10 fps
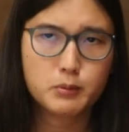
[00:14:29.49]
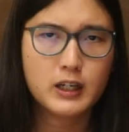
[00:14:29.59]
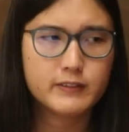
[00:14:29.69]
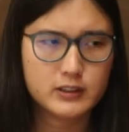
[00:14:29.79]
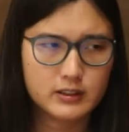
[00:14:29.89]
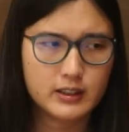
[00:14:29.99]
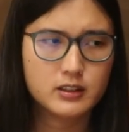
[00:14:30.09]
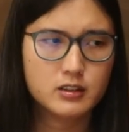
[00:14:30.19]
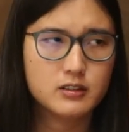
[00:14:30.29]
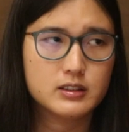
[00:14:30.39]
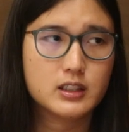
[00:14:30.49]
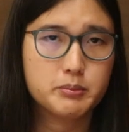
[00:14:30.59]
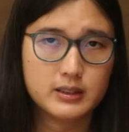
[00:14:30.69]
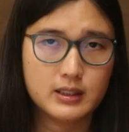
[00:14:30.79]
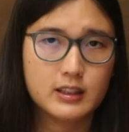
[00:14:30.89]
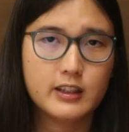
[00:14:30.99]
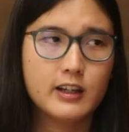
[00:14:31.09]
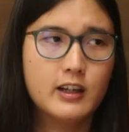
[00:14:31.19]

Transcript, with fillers: privately to the committee,